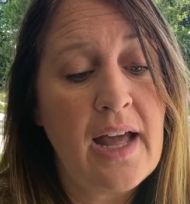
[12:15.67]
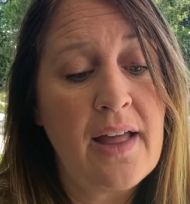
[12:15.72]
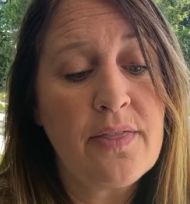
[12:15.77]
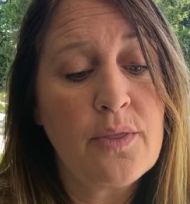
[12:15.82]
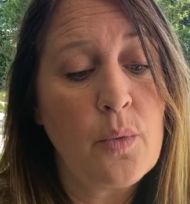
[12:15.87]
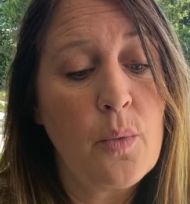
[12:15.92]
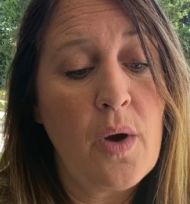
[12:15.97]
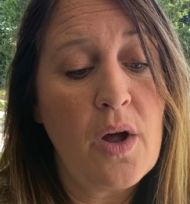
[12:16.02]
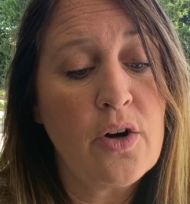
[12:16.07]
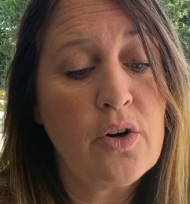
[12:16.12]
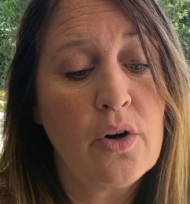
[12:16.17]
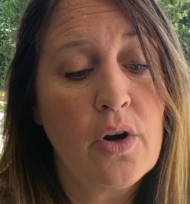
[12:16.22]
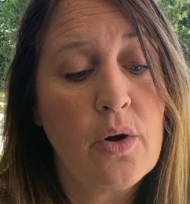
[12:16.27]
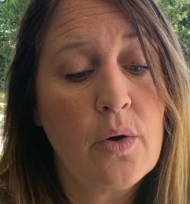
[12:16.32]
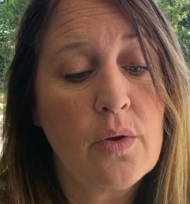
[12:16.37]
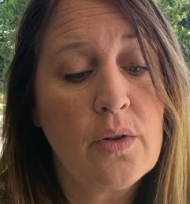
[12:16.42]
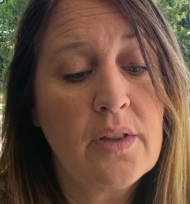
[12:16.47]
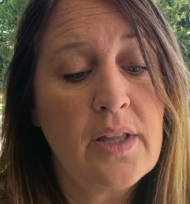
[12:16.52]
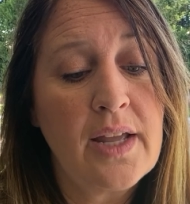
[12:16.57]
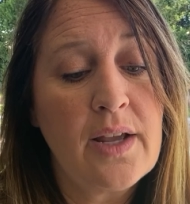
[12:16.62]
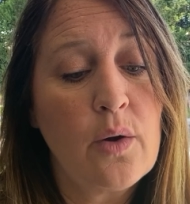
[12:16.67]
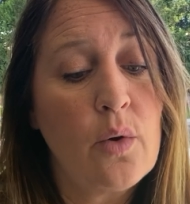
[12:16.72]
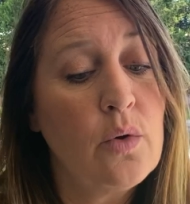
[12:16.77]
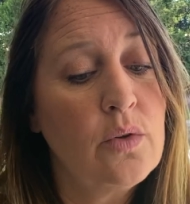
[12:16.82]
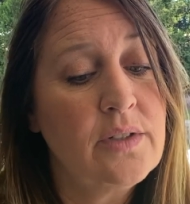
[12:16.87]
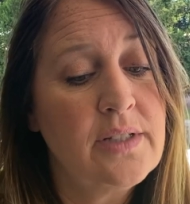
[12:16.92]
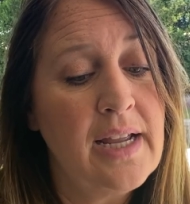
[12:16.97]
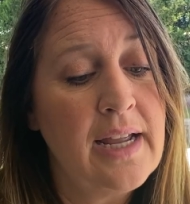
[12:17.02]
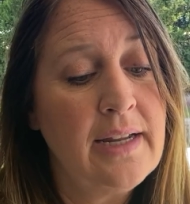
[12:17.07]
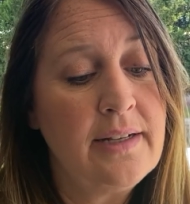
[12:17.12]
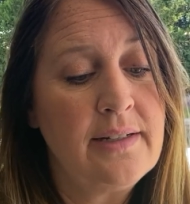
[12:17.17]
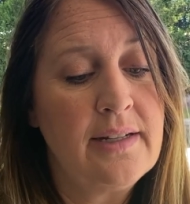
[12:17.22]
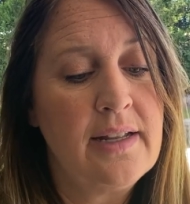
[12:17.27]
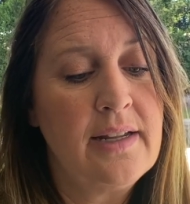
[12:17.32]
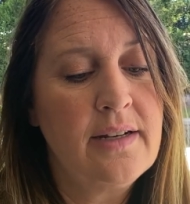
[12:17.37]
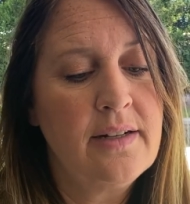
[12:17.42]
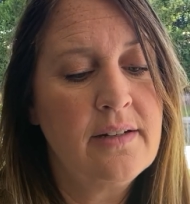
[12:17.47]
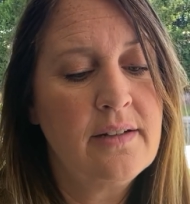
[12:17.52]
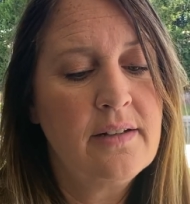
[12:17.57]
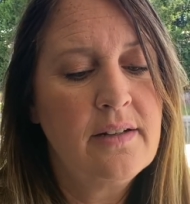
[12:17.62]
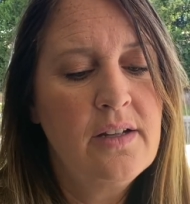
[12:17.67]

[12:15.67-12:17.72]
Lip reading: at the water oak like old Dan did.